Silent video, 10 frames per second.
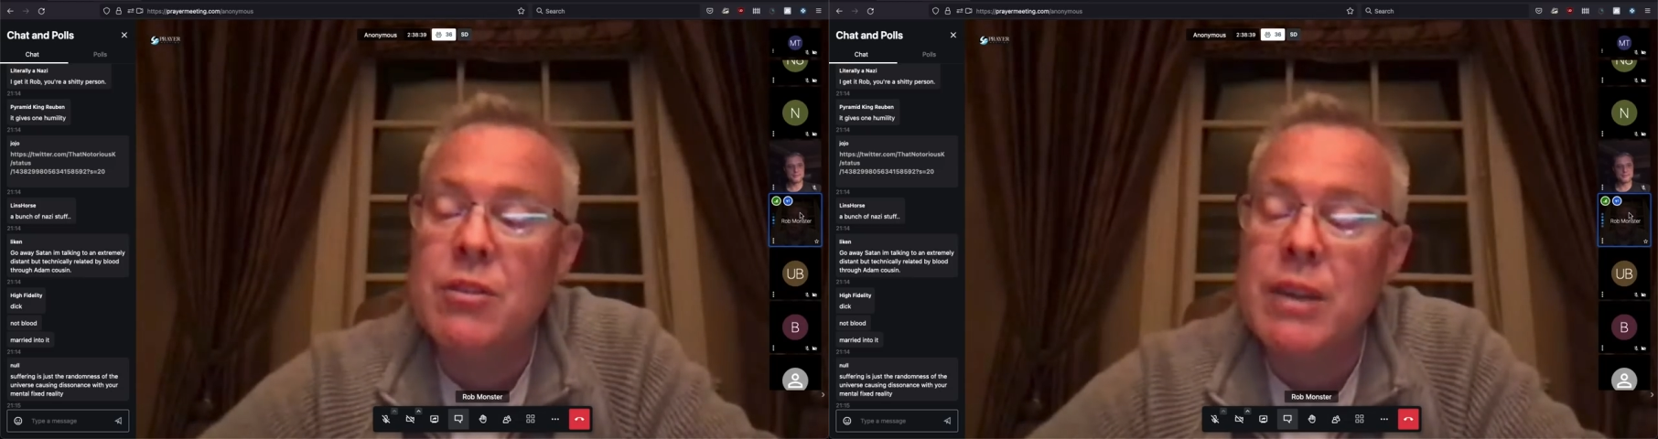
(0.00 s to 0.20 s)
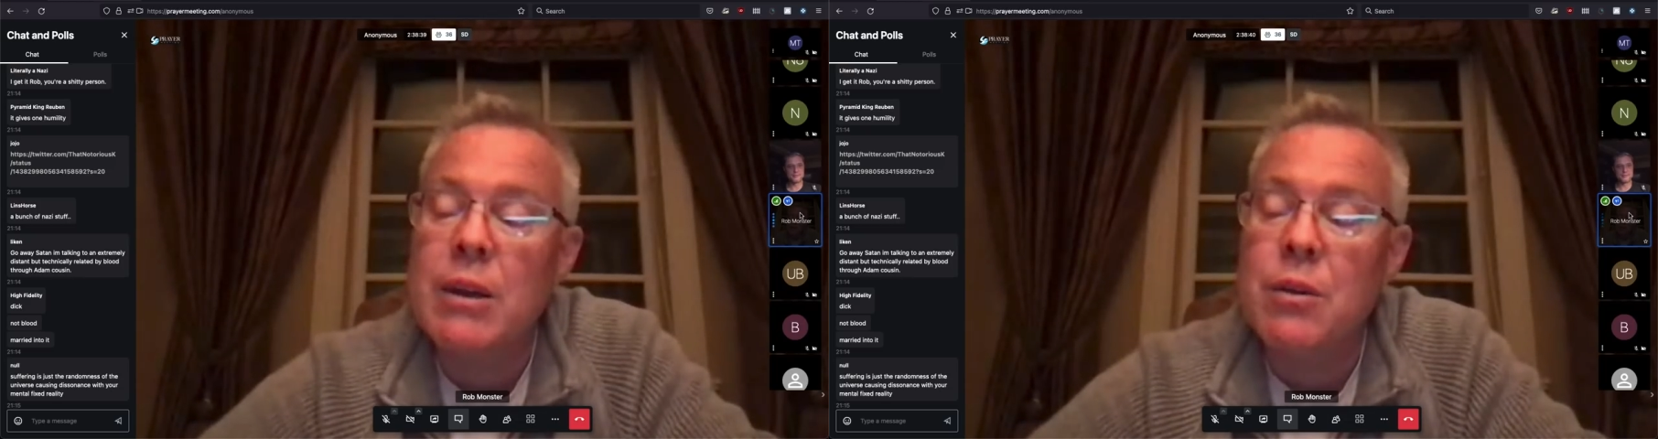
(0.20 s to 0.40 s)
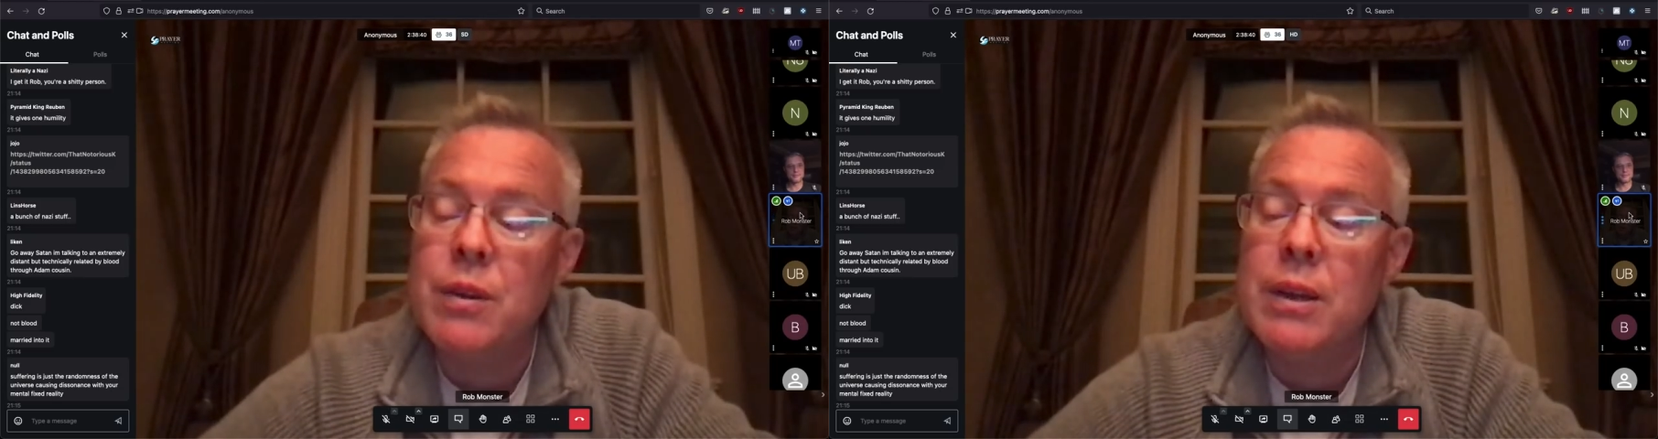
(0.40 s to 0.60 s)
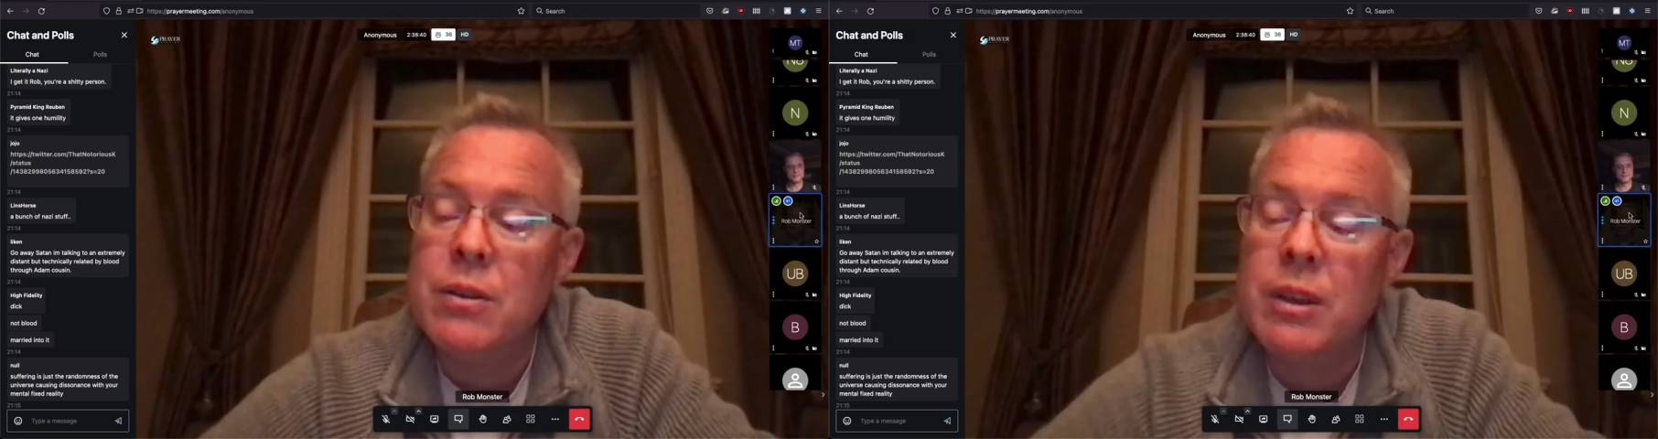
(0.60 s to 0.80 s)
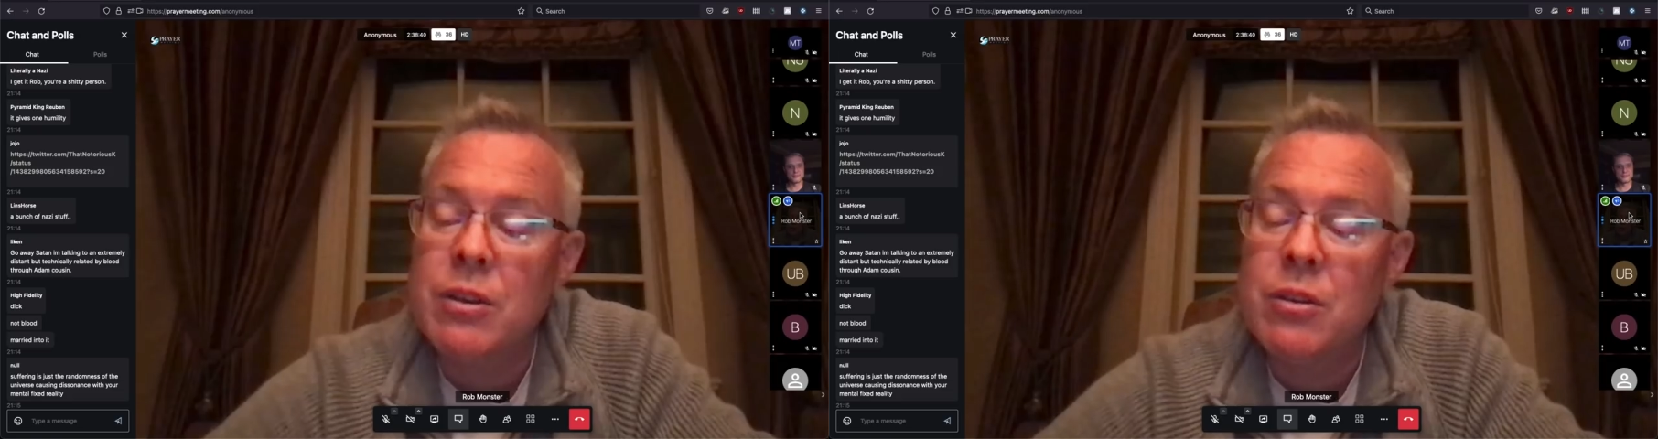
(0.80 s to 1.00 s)

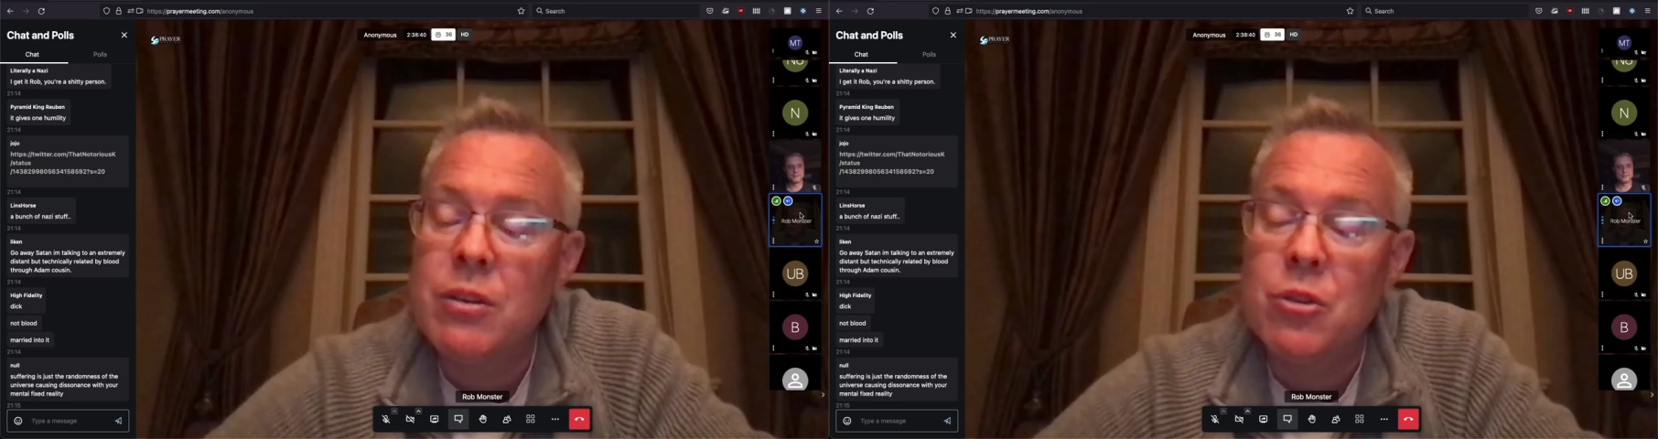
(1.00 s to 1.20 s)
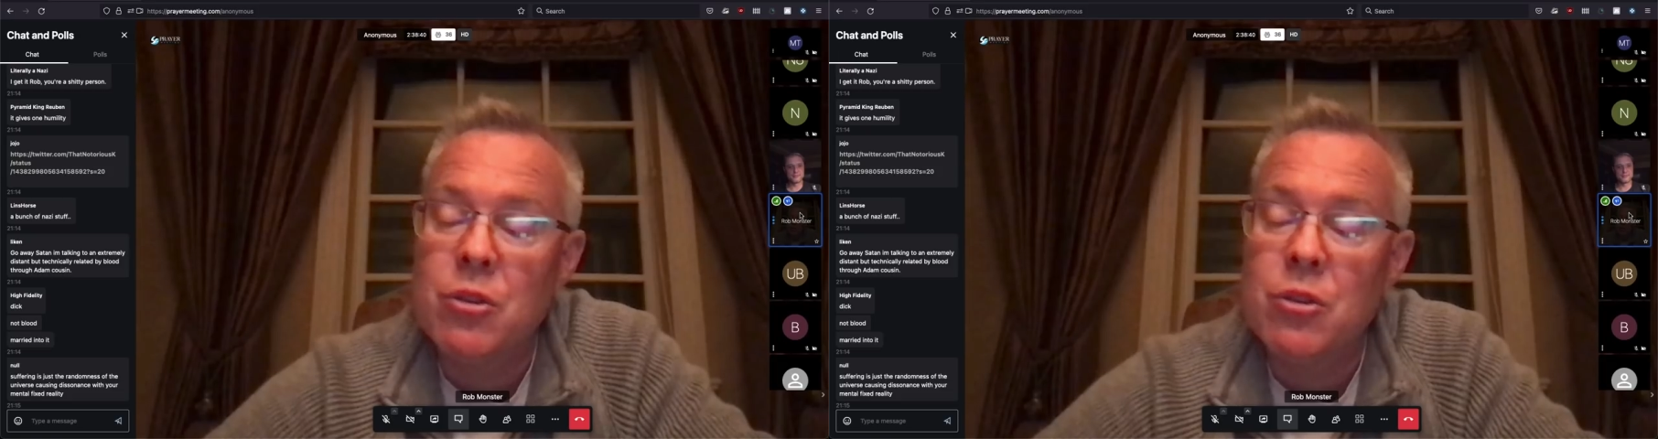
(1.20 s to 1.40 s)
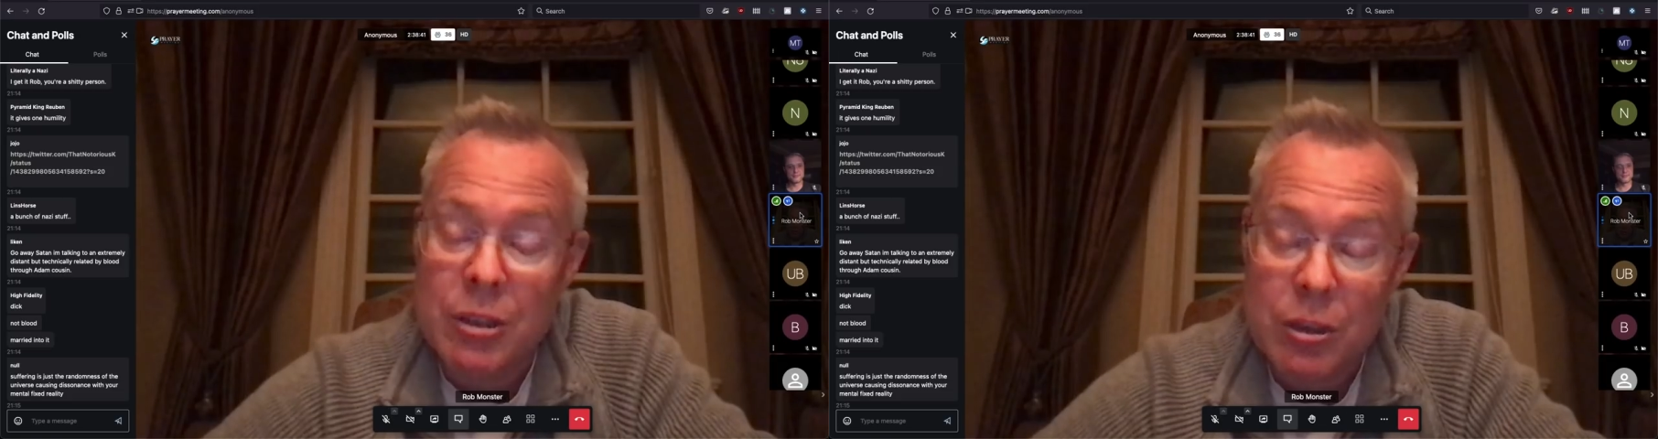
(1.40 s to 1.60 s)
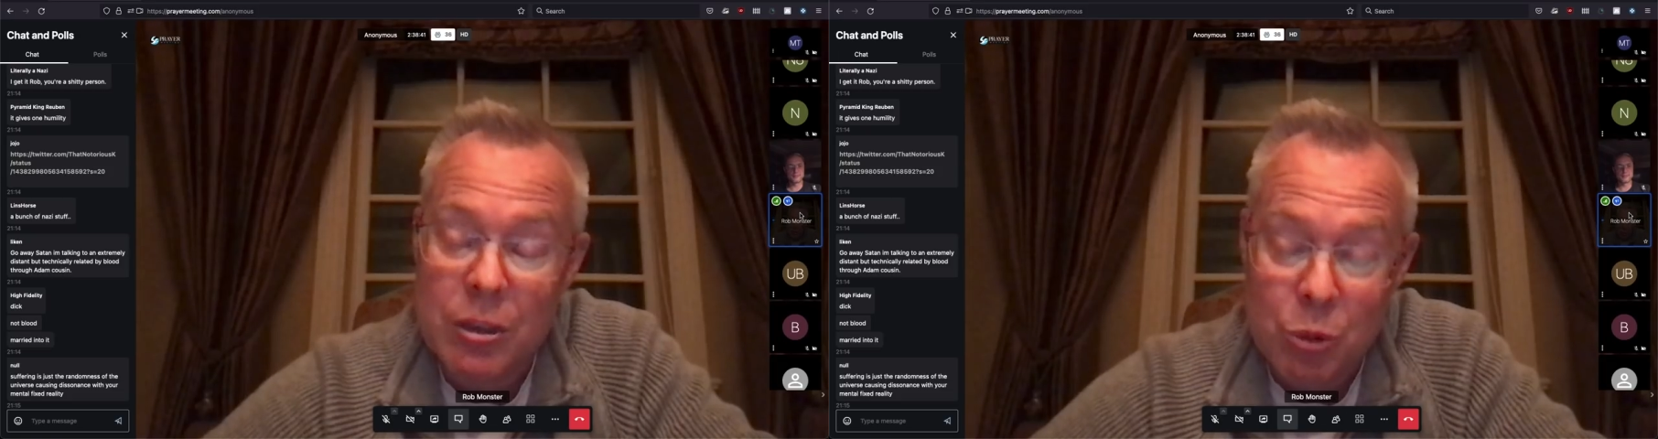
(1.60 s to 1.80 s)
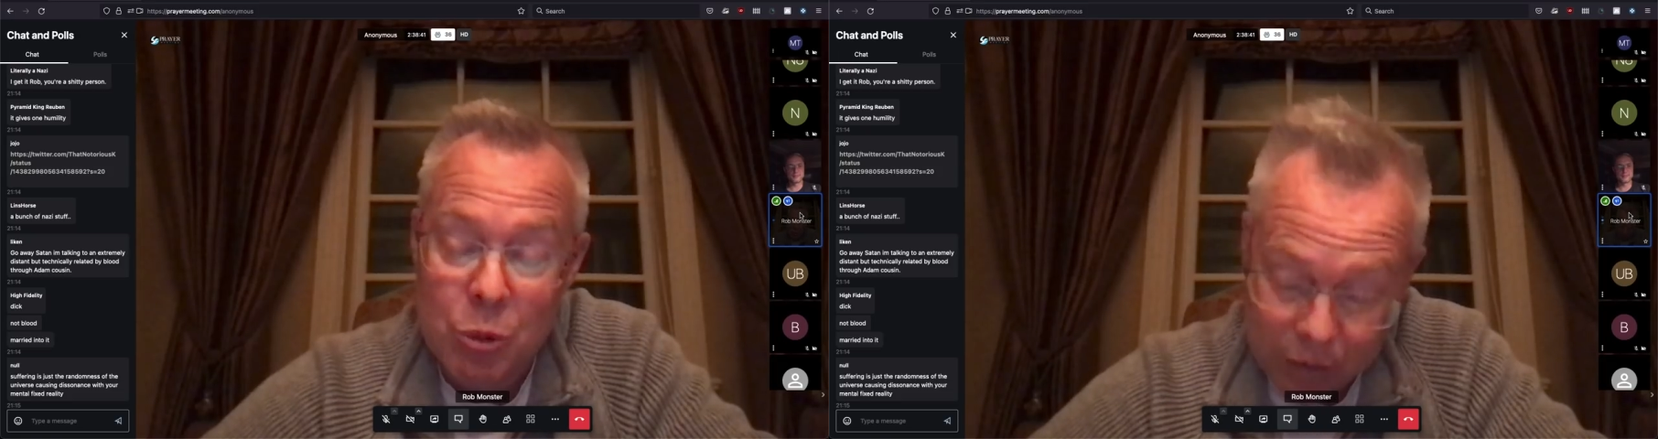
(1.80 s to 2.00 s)
sacrifice as is a reasonable
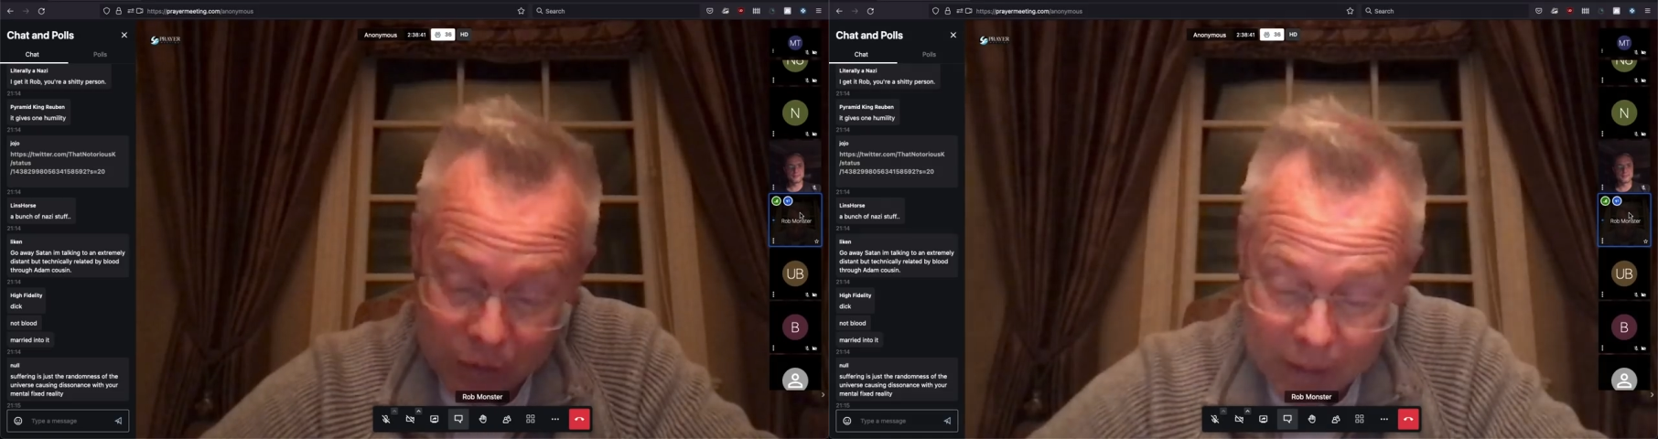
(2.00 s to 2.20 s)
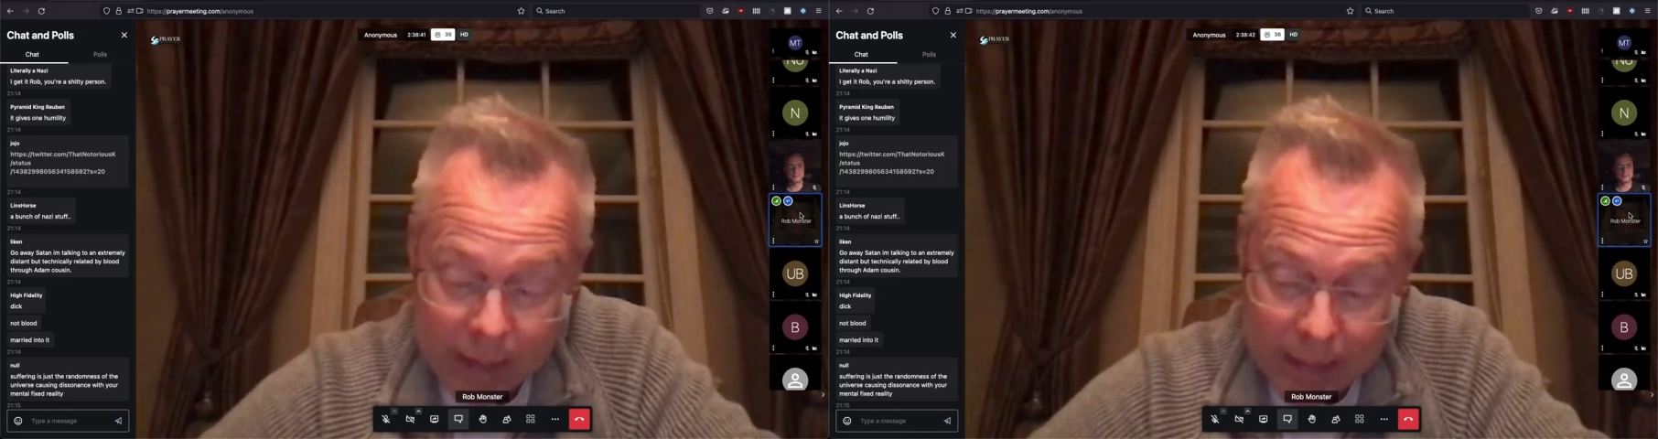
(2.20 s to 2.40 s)
service.